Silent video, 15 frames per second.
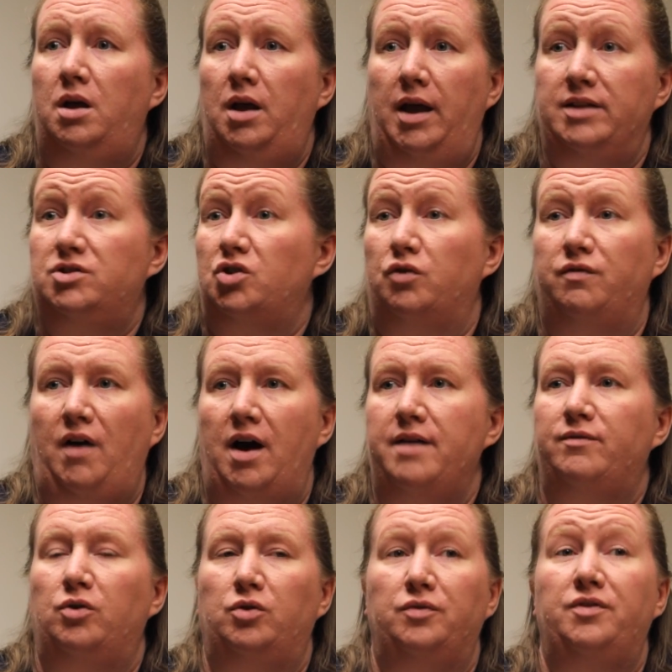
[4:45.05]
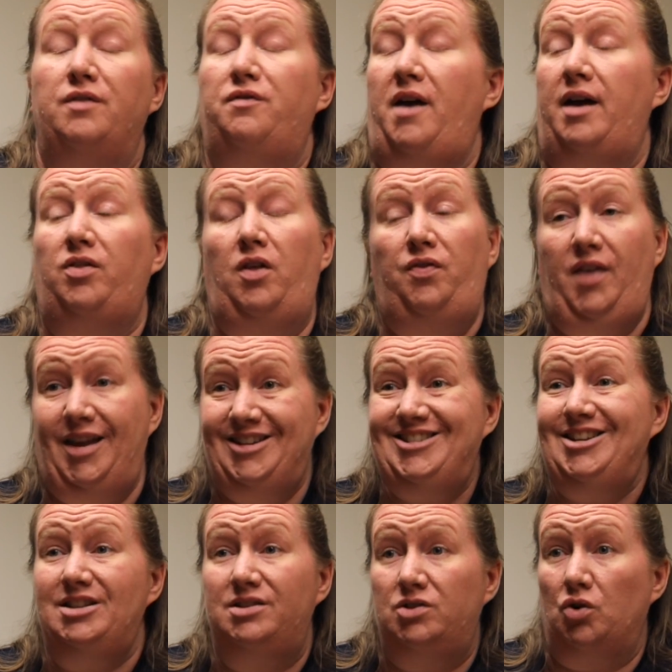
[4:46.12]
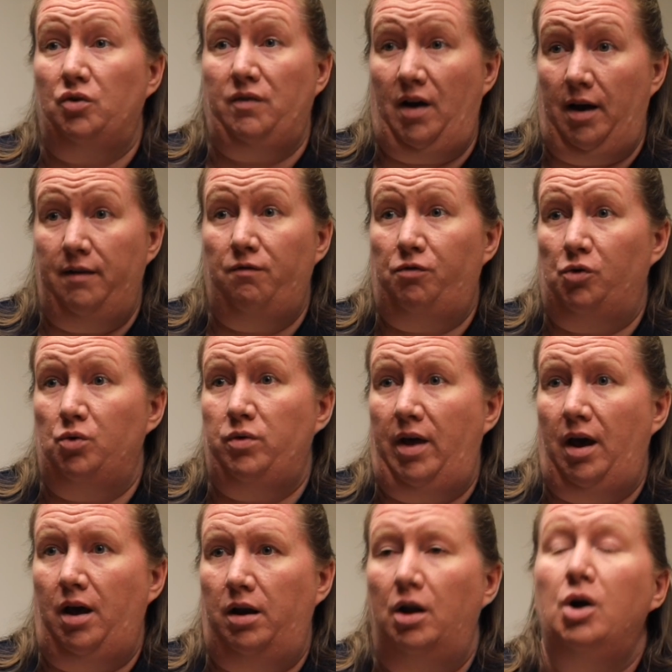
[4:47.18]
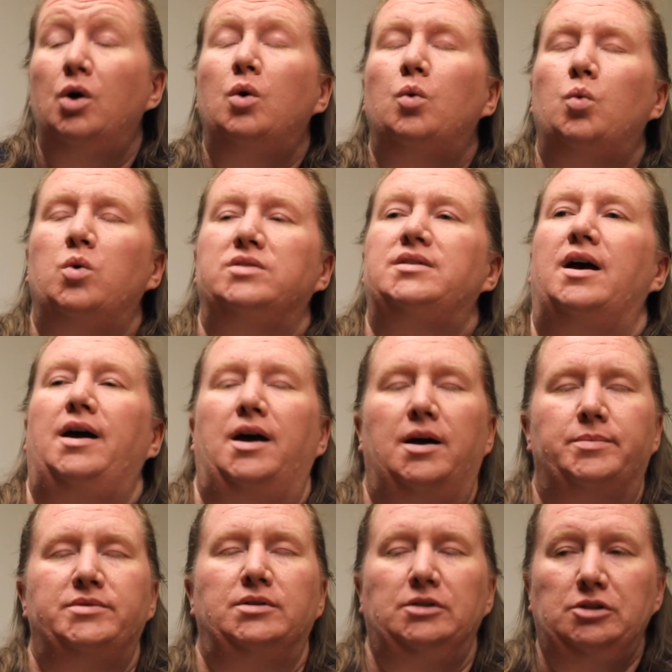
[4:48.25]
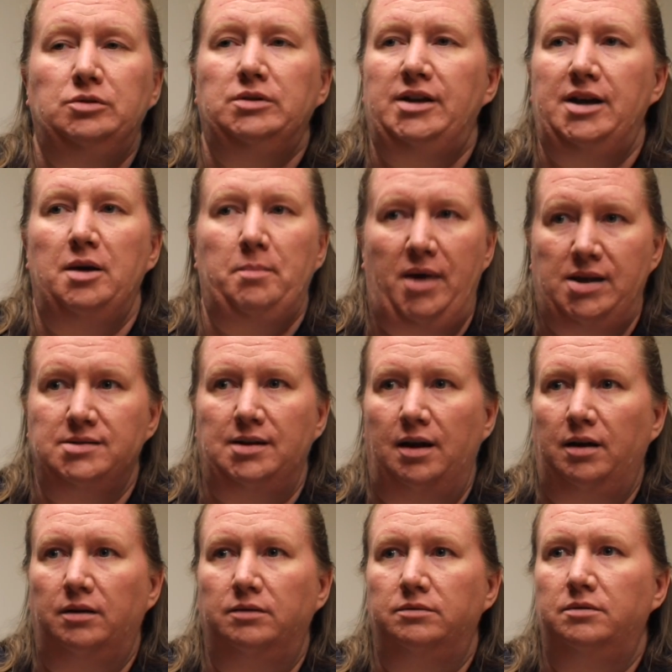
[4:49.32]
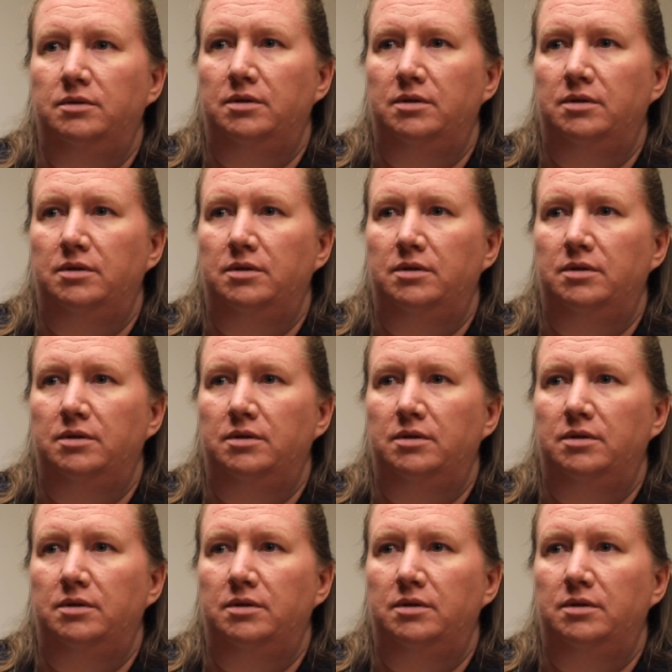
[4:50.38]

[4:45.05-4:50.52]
And survival, the fact that they did survive through that was absolutely amazing.